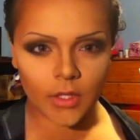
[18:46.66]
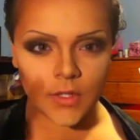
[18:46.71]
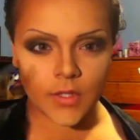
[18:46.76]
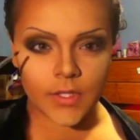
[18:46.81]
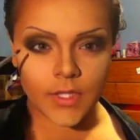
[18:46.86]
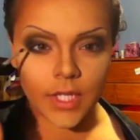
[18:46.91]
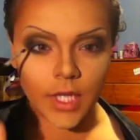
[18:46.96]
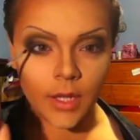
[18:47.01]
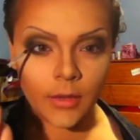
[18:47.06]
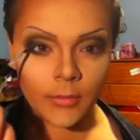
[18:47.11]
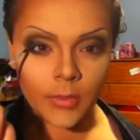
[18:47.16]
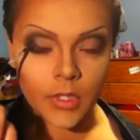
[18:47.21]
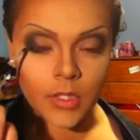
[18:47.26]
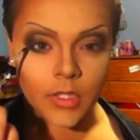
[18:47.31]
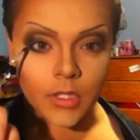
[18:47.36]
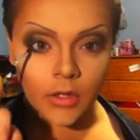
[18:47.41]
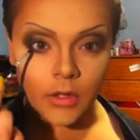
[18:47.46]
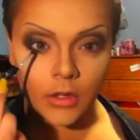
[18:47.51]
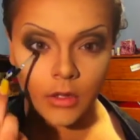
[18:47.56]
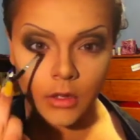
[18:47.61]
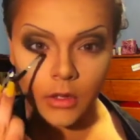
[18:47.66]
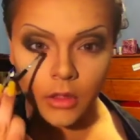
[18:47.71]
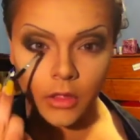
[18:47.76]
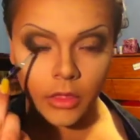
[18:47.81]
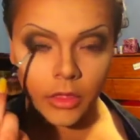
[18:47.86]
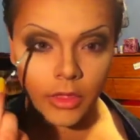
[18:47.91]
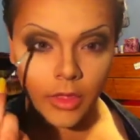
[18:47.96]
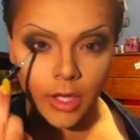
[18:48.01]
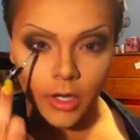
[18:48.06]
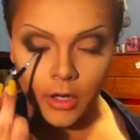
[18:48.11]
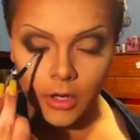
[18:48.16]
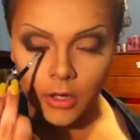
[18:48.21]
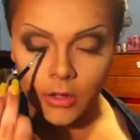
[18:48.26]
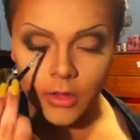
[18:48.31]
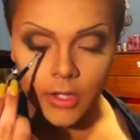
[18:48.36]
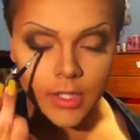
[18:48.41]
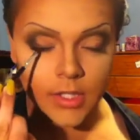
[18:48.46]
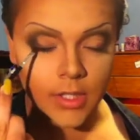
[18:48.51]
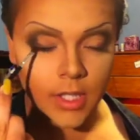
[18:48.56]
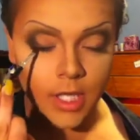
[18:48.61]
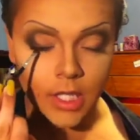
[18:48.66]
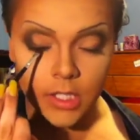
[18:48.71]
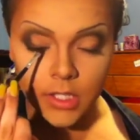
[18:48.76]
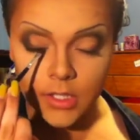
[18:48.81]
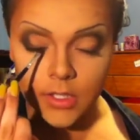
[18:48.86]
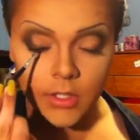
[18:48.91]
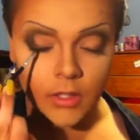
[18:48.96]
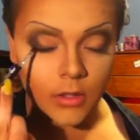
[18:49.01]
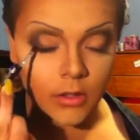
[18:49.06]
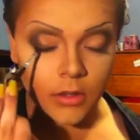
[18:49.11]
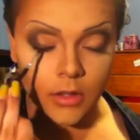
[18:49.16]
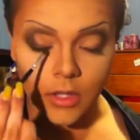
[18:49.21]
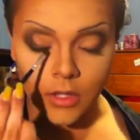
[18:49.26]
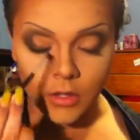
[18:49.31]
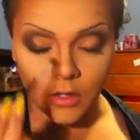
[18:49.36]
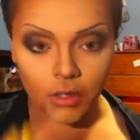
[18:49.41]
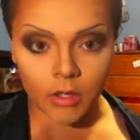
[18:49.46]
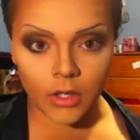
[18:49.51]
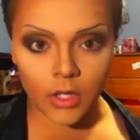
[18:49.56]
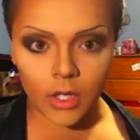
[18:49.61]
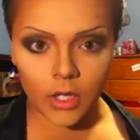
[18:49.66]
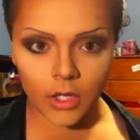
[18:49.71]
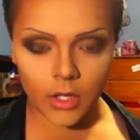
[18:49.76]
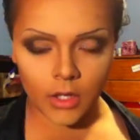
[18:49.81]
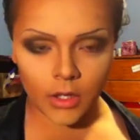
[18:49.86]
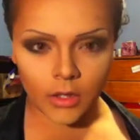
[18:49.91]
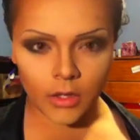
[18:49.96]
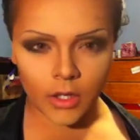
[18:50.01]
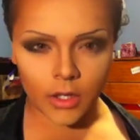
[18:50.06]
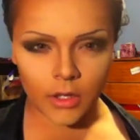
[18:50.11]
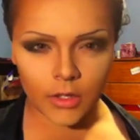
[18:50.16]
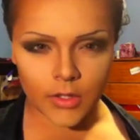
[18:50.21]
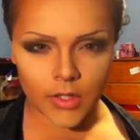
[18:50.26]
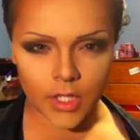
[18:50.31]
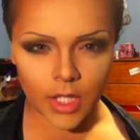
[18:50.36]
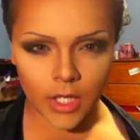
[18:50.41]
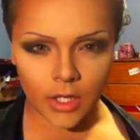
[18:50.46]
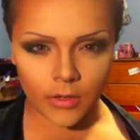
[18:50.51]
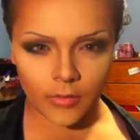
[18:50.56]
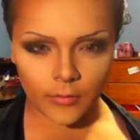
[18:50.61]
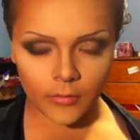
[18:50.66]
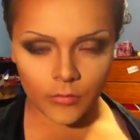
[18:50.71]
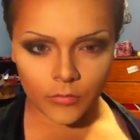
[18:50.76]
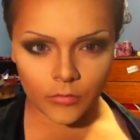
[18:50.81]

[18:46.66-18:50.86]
You see how much thicker these lashes look than the other side?